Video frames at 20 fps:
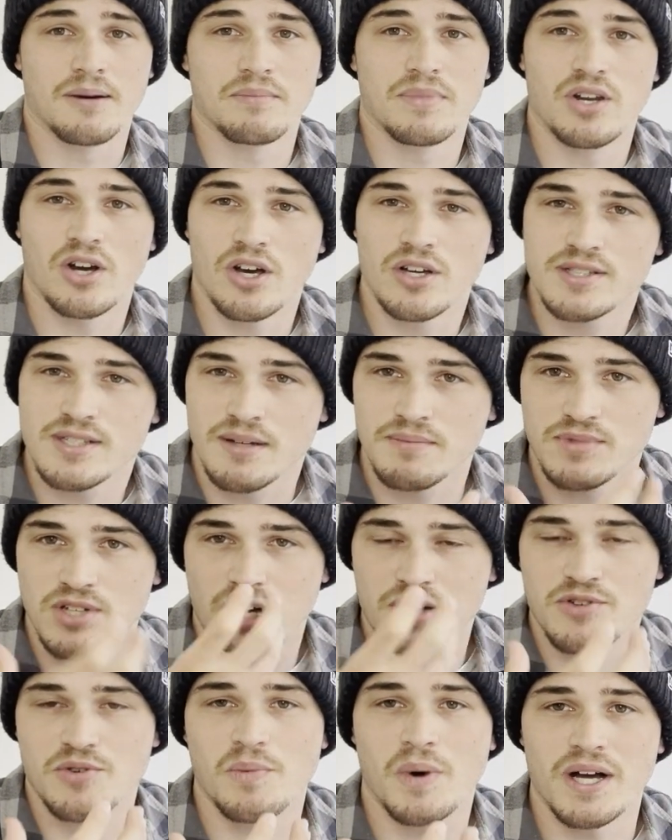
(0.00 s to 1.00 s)
You know,
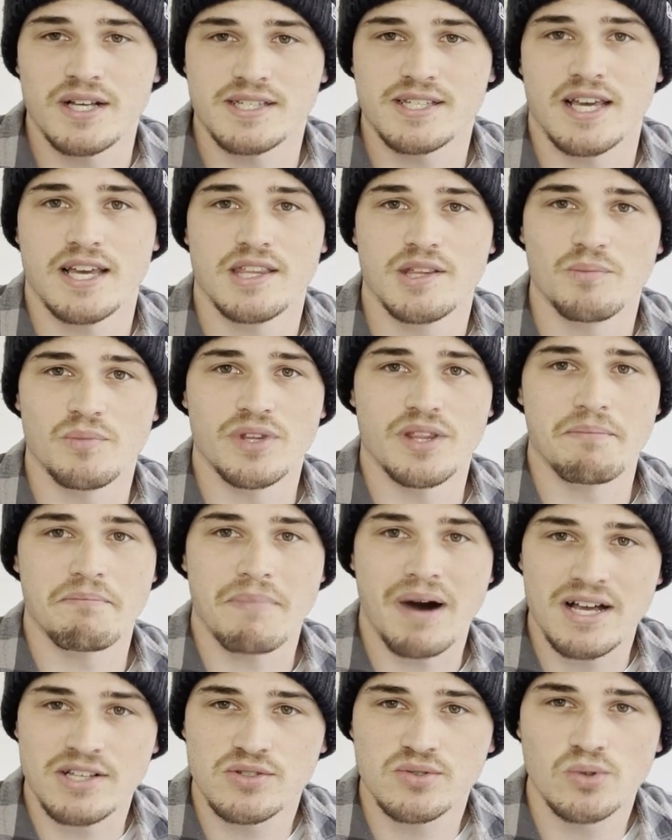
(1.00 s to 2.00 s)
sometimes you might see them with a
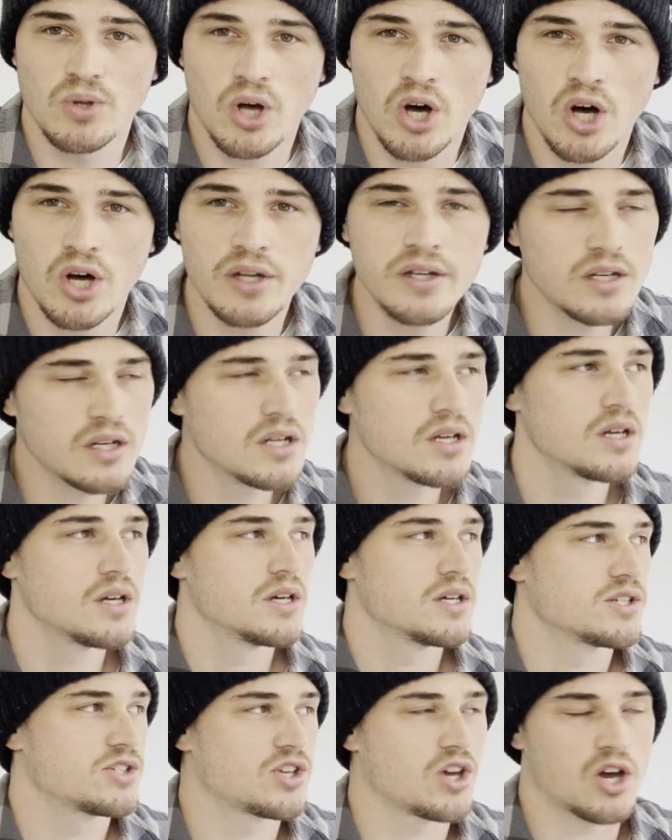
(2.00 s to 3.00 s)
muzzle on,
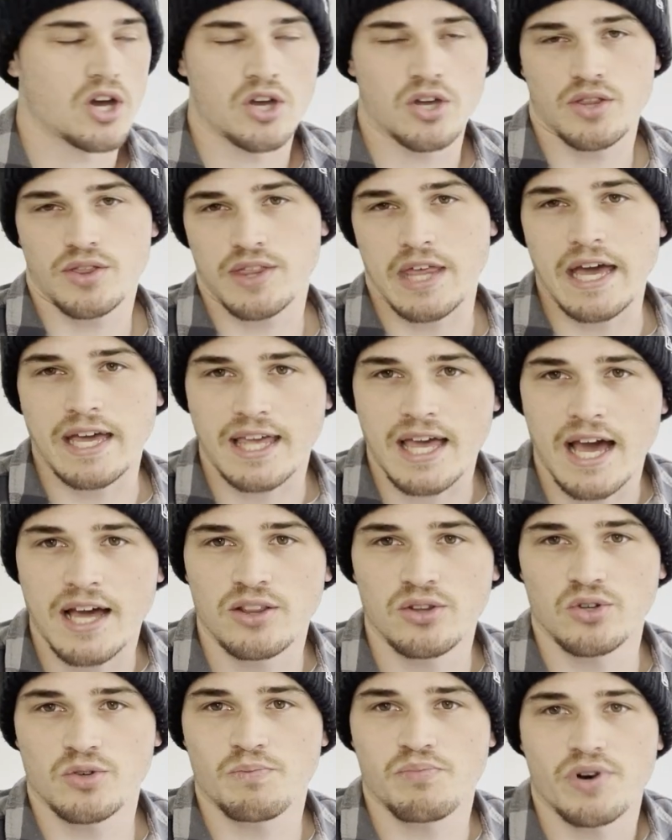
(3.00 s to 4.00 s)
so they
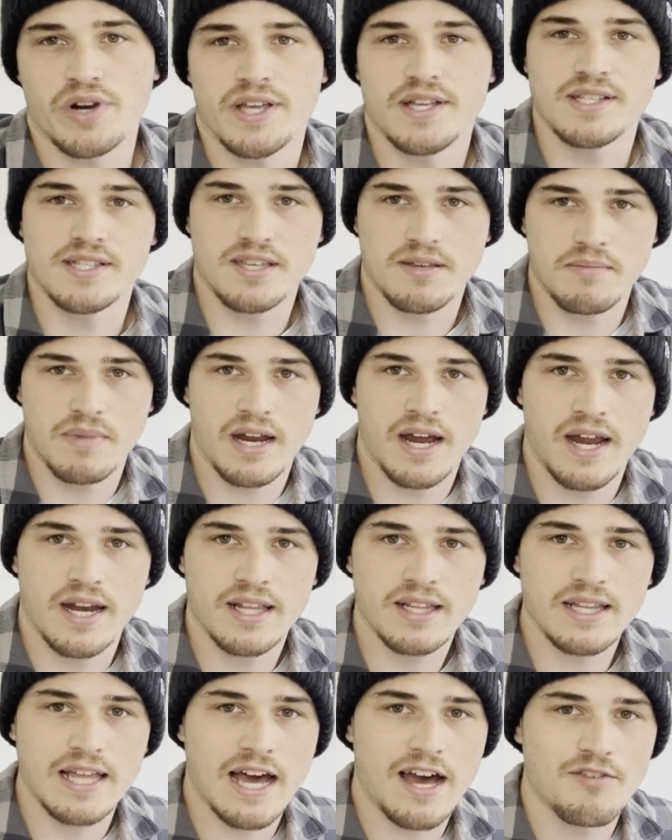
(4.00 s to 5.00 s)
can look pretty
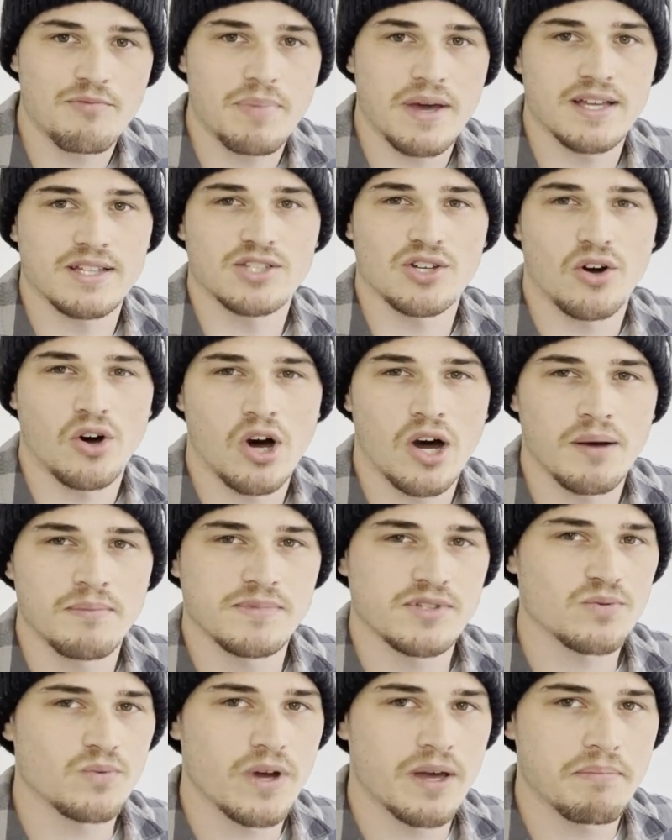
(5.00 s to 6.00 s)
intimidating. There have been
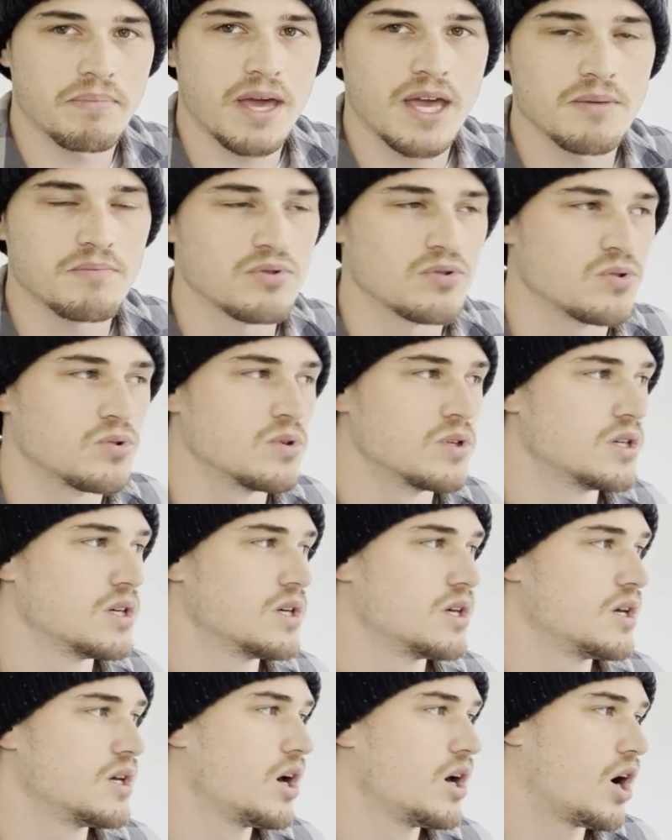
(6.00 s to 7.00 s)
times where people
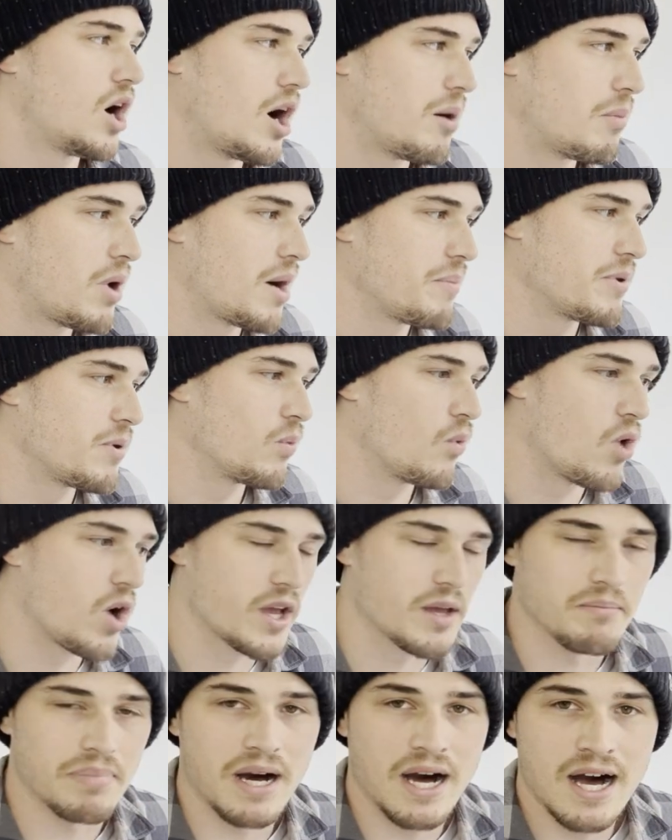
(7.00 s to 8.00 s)
might be
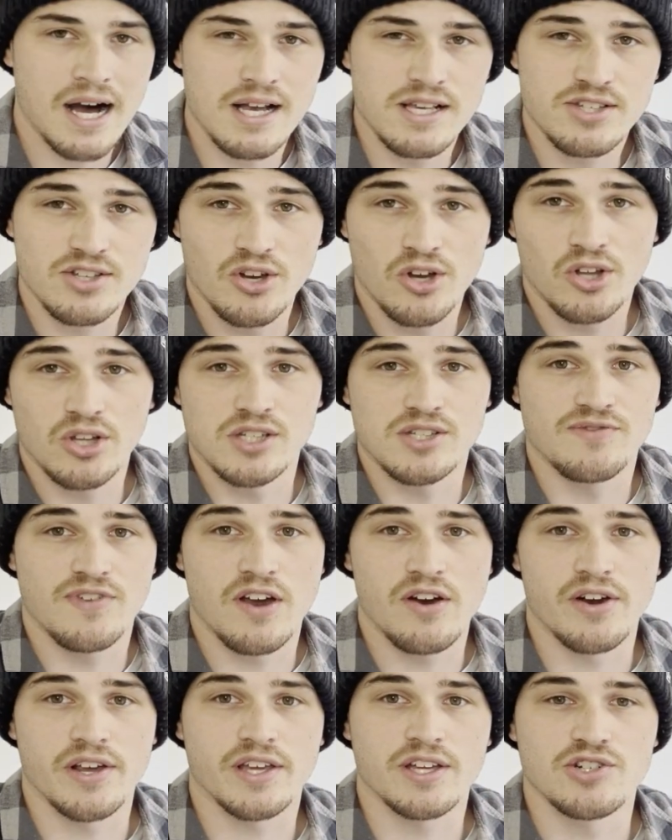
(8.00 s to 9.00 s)
walking past, Early's
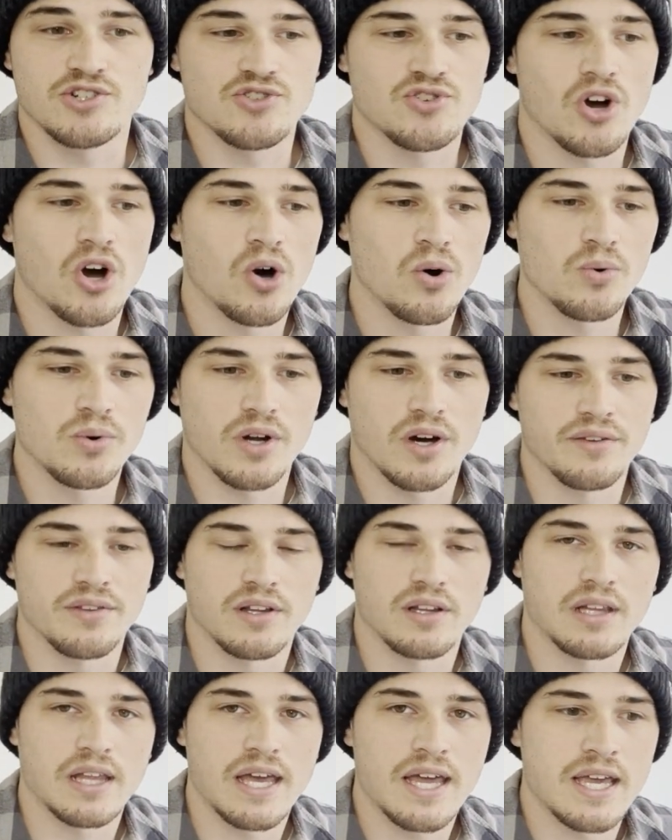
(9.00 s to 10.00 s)
very controlled on
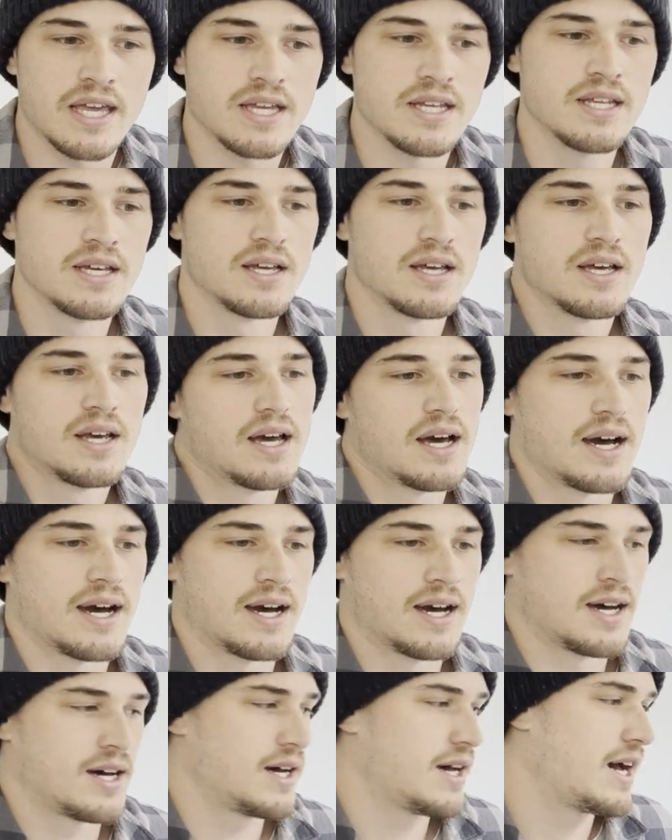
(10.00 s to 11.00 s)
the lead,
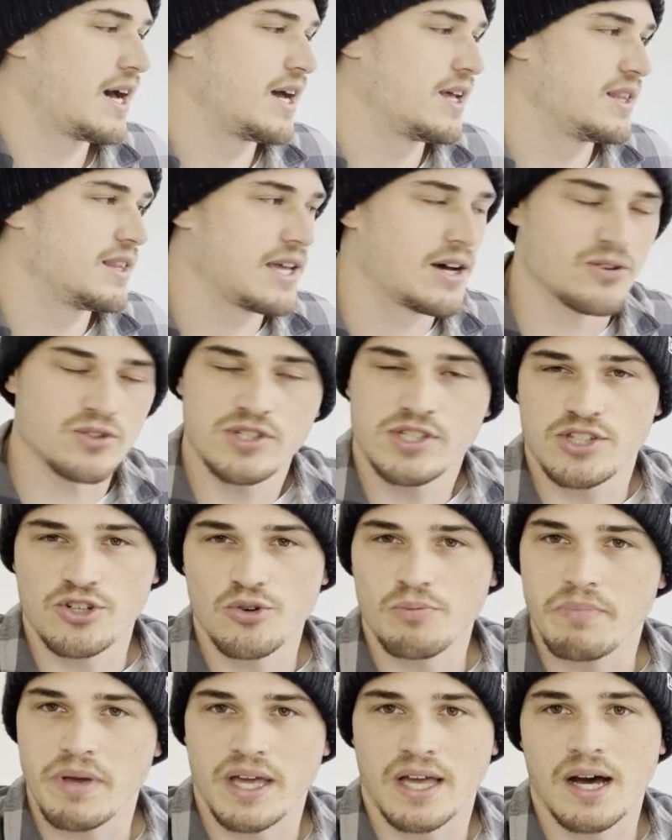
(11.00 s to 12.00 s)
and they'll
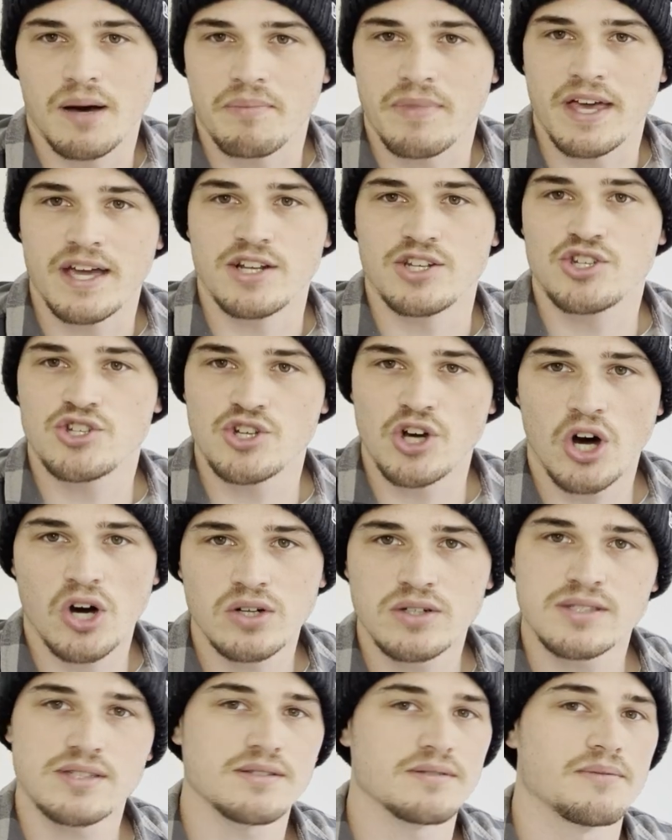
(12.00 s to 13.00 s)
still pick up their
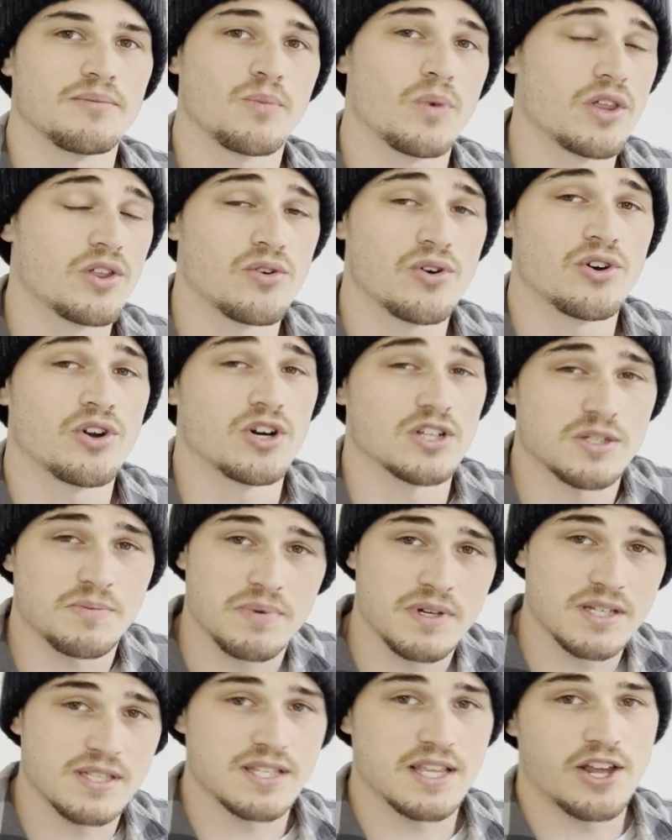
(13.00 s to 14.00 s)
dogs, whether or not it's
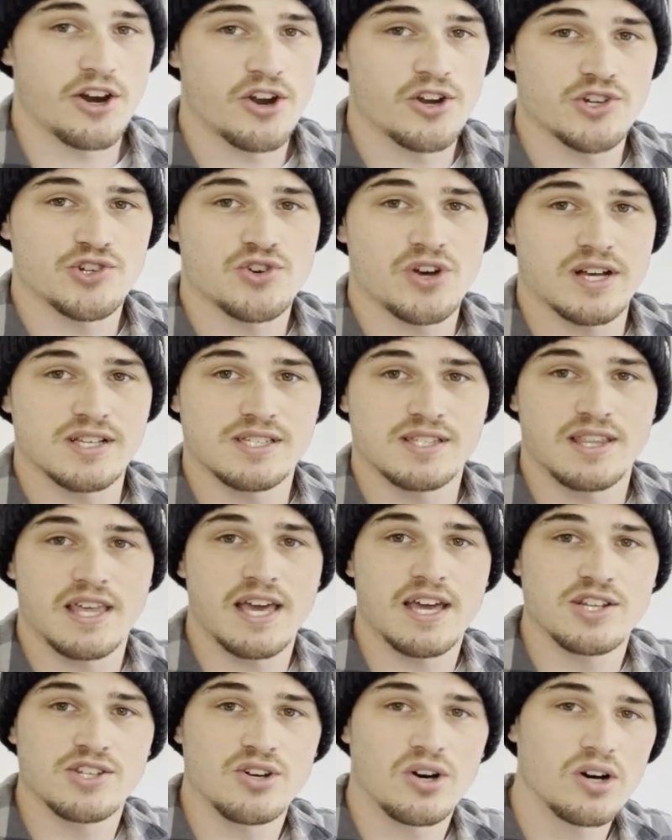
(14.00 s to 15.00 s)
because they don't trust
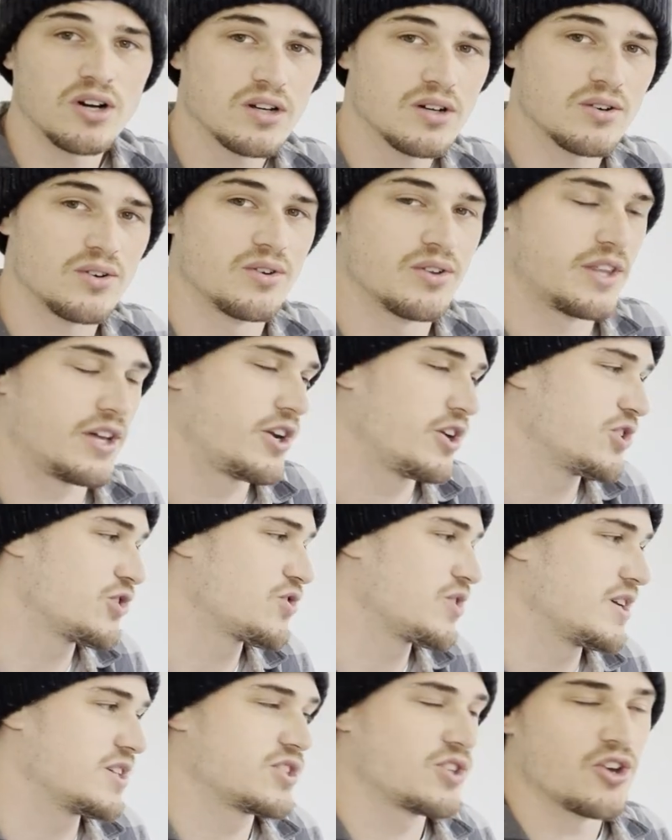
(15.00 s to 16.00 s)
their dog or they don't
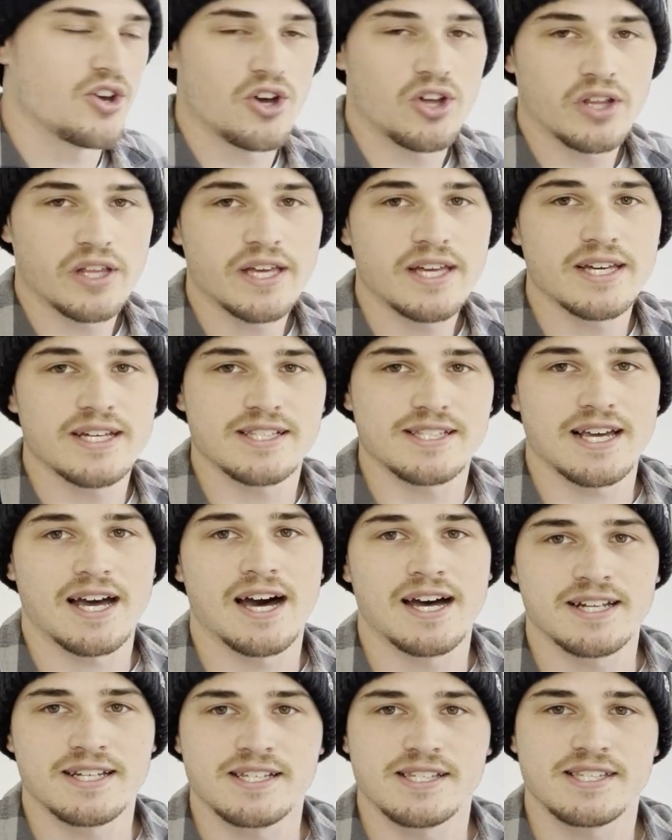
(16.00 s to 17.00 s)
trust Early, it's
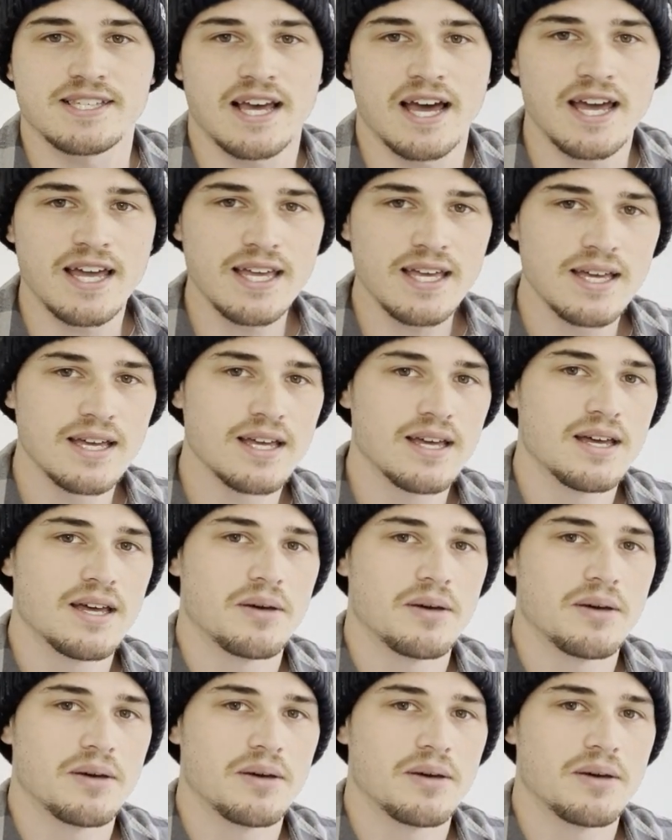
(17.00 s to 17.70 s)
hard to say.